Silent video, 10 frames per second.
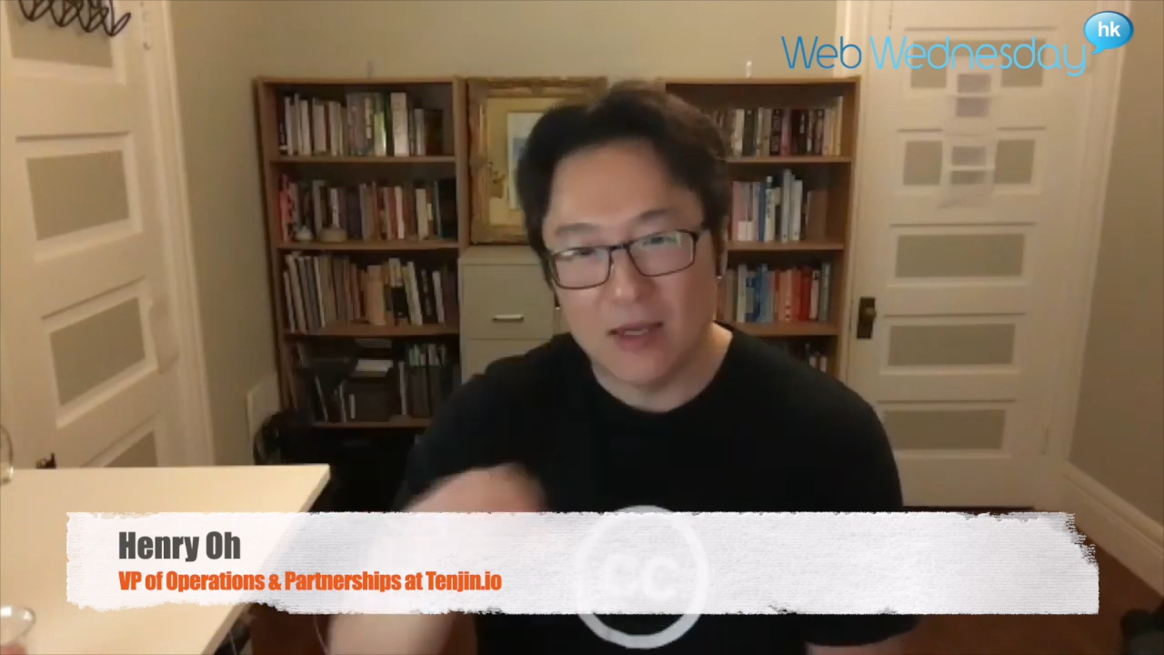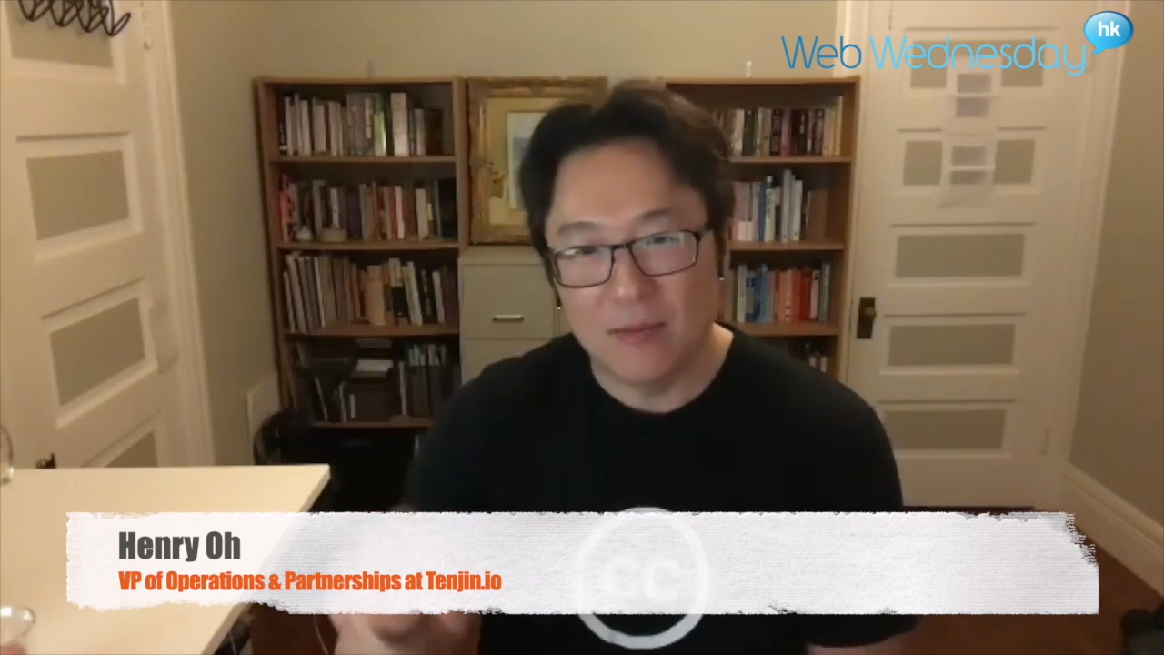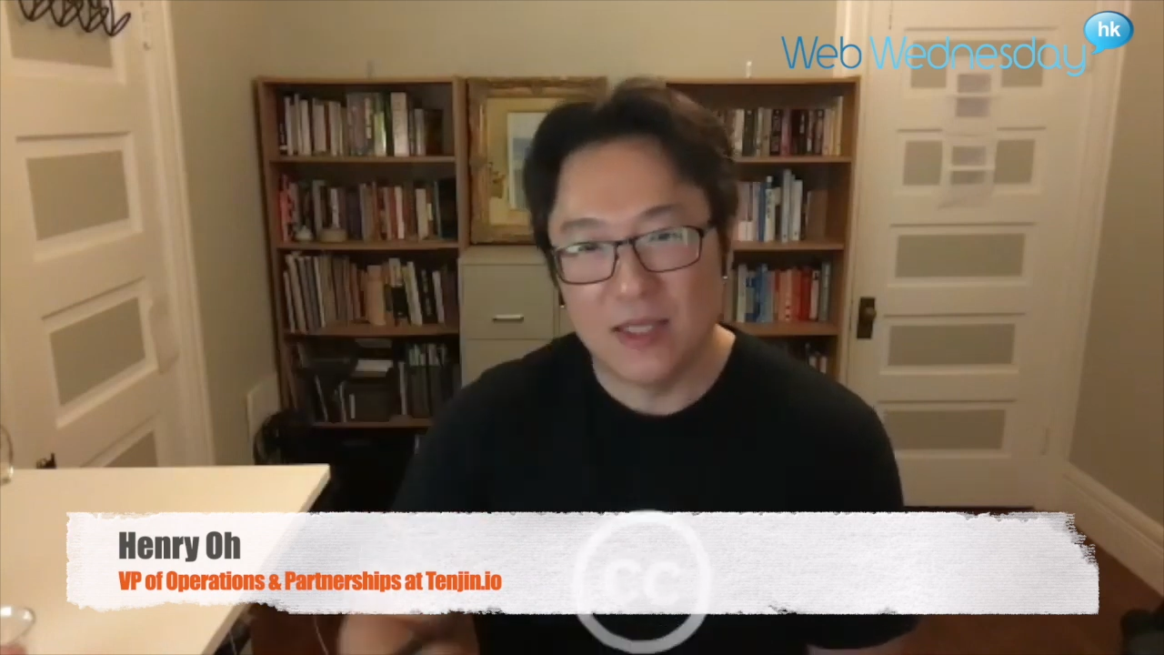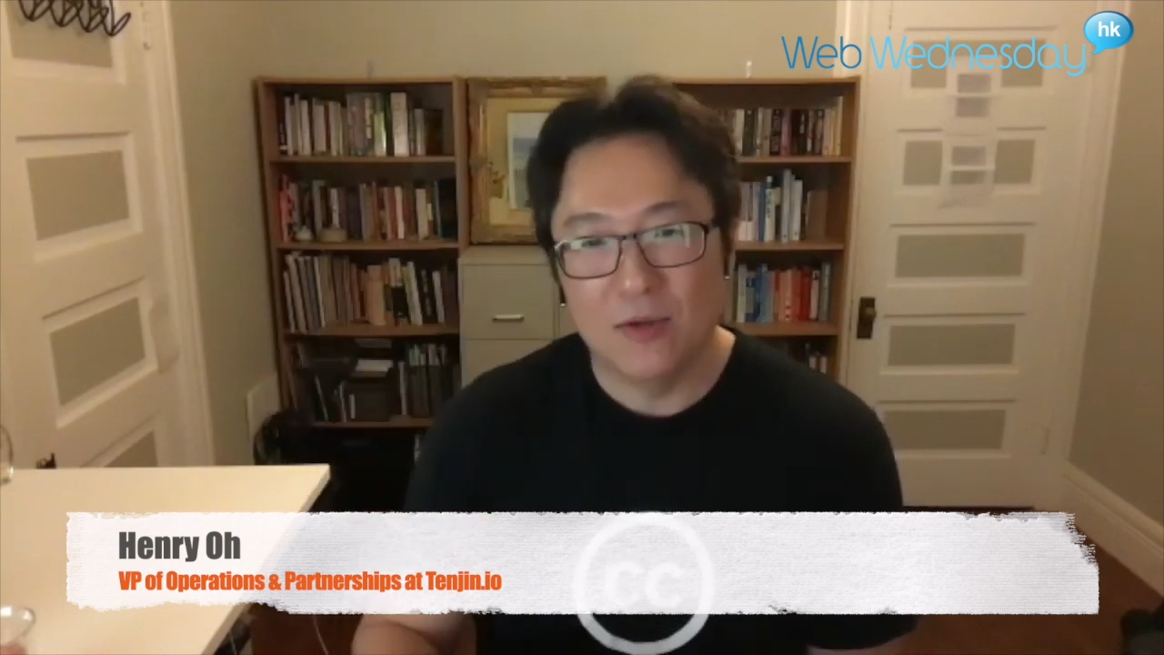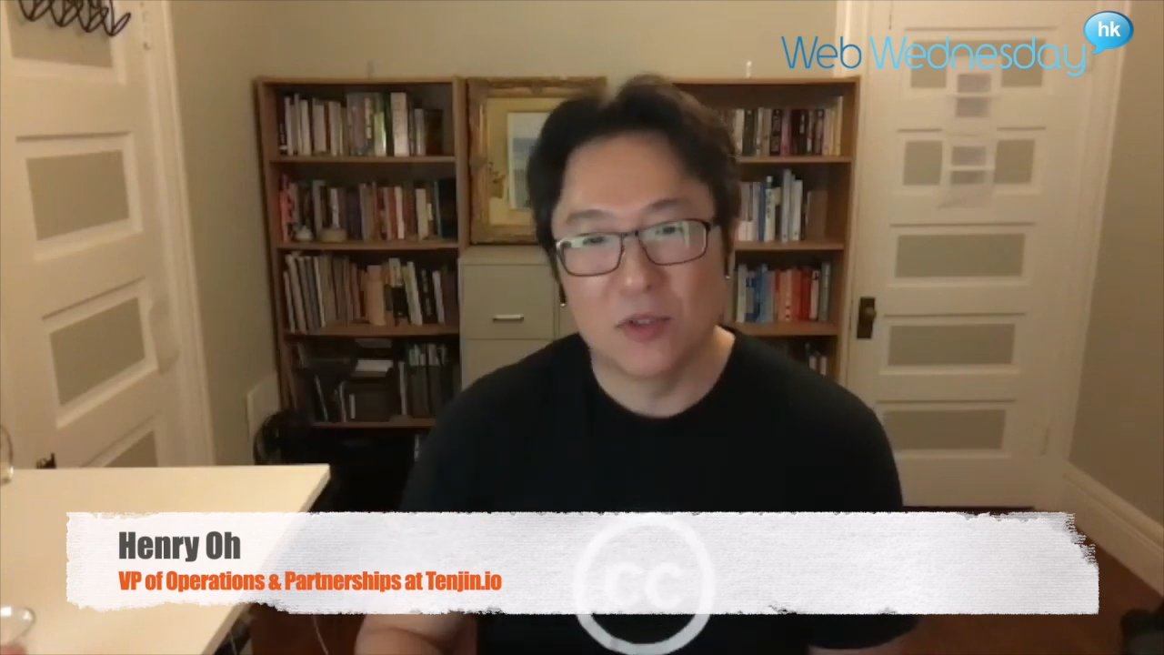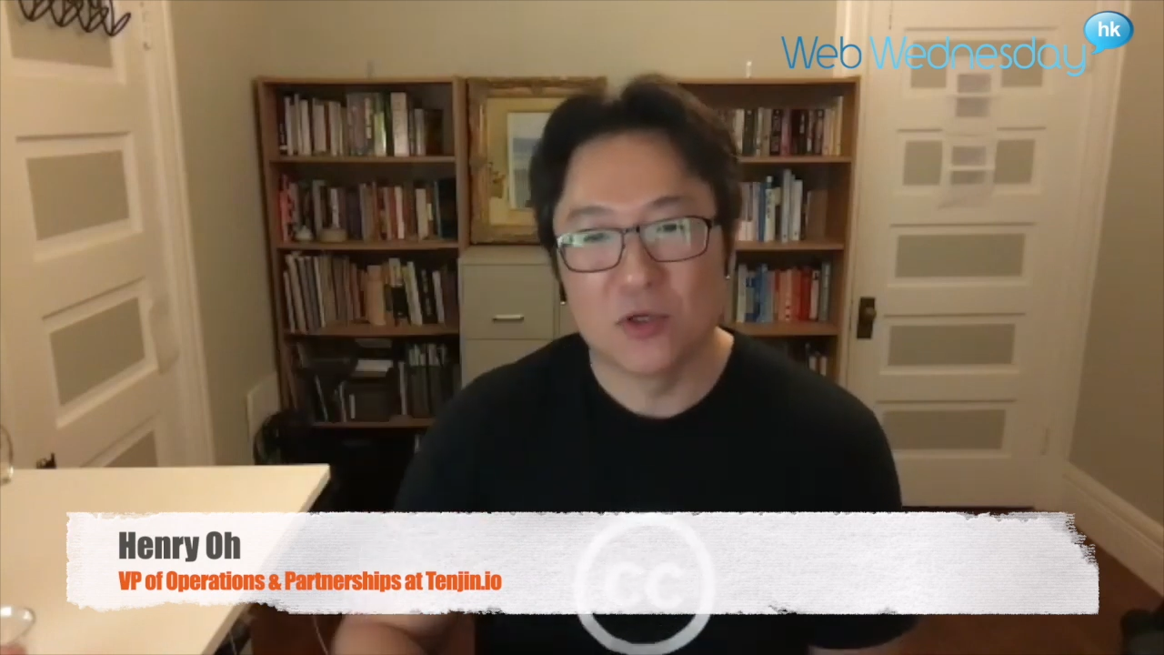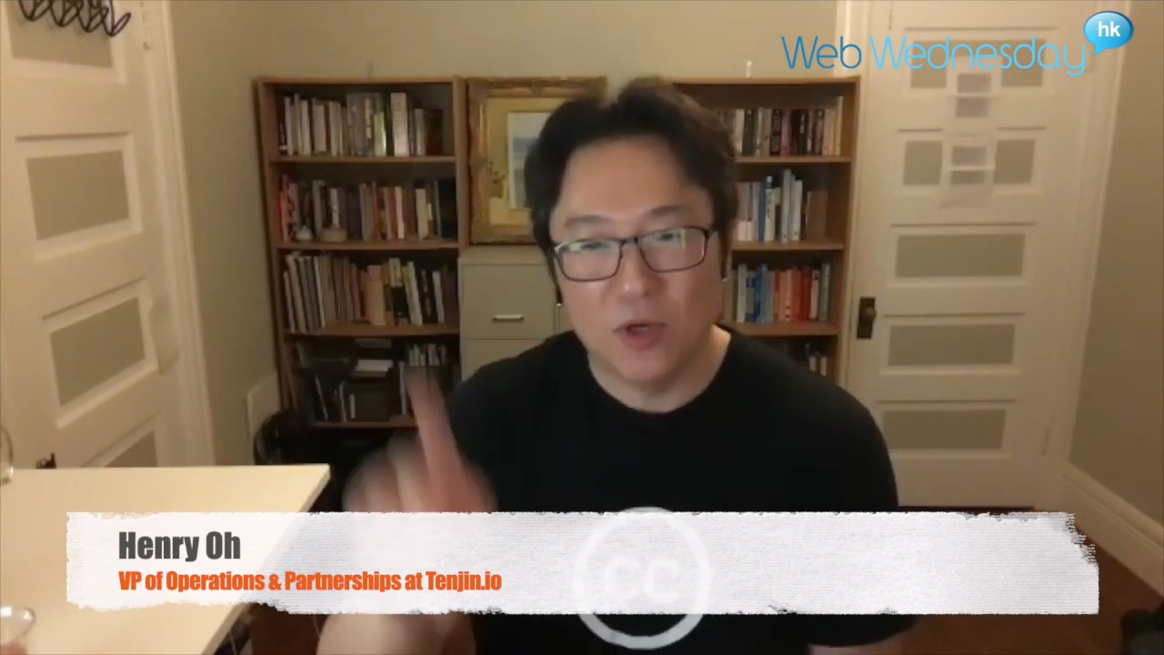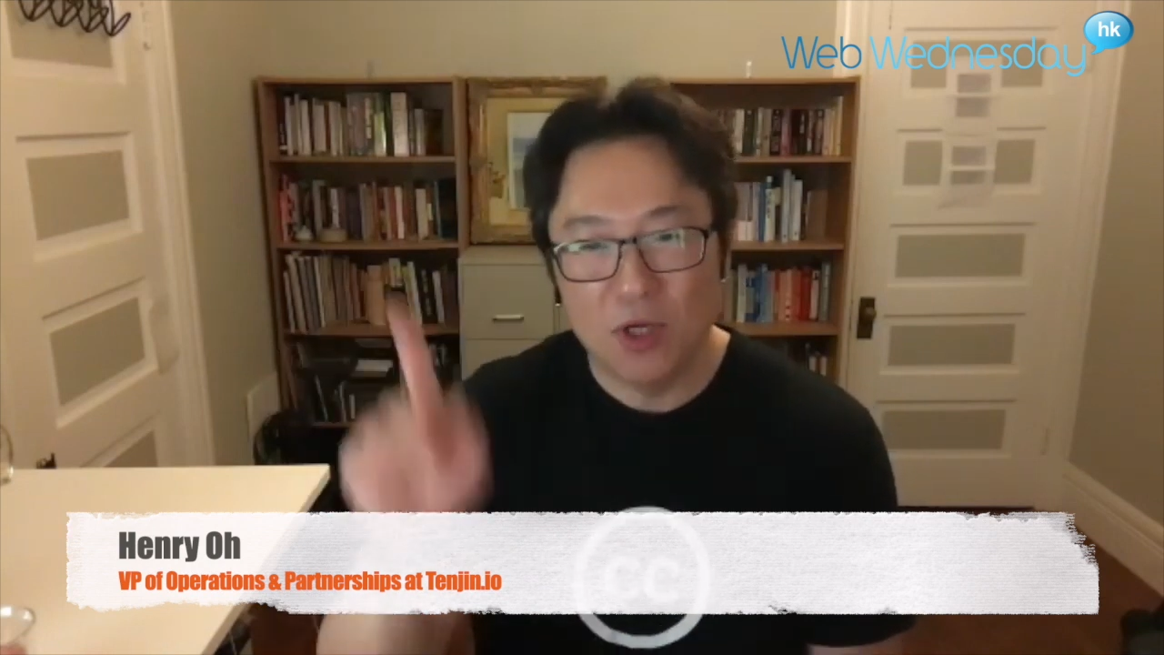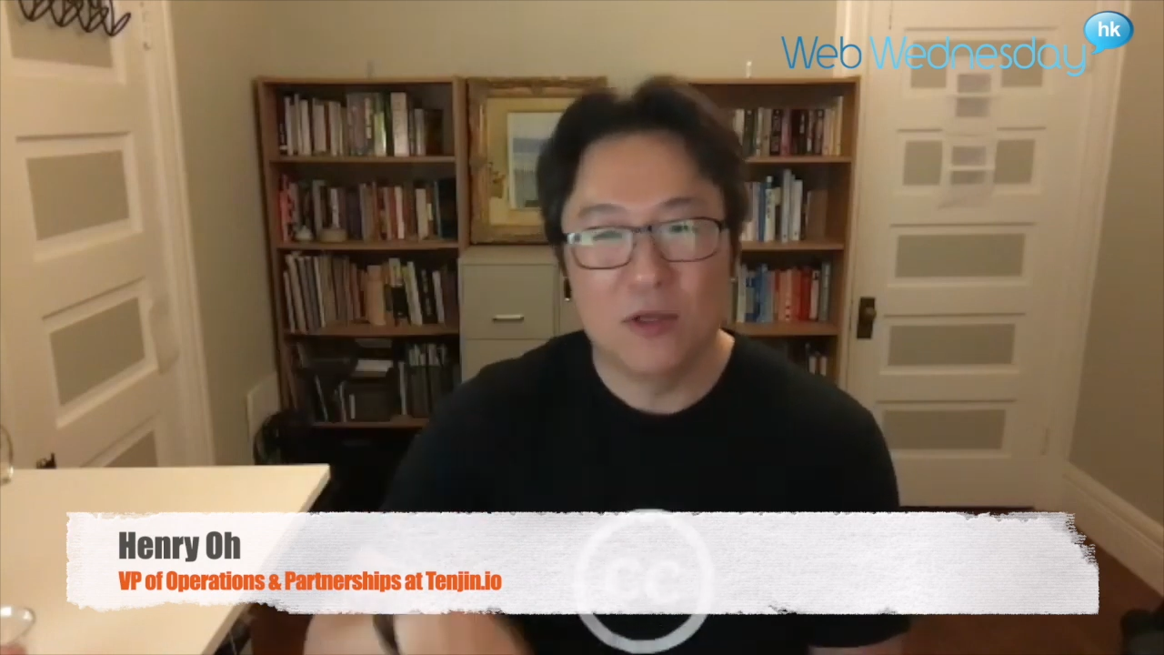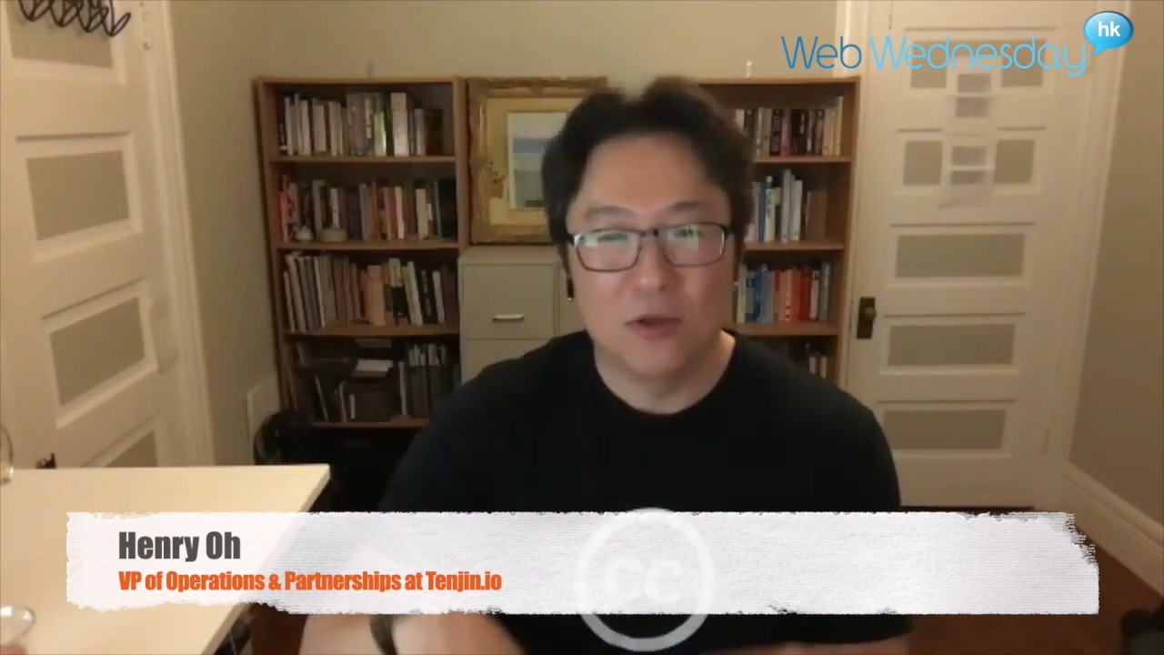down the screen
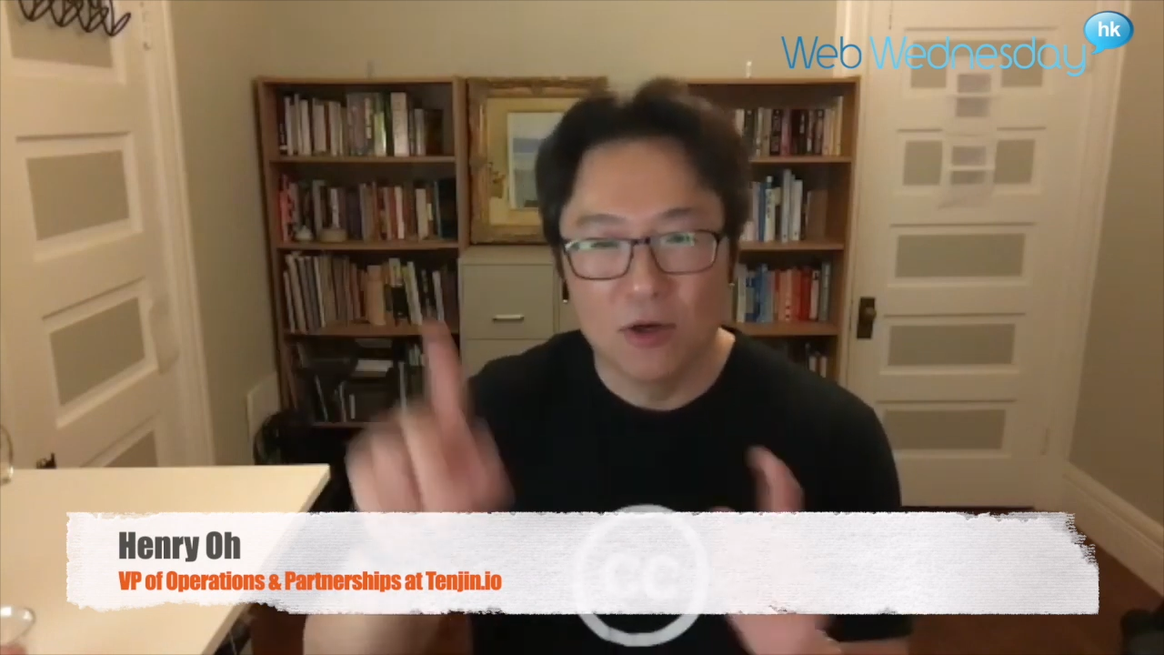and you're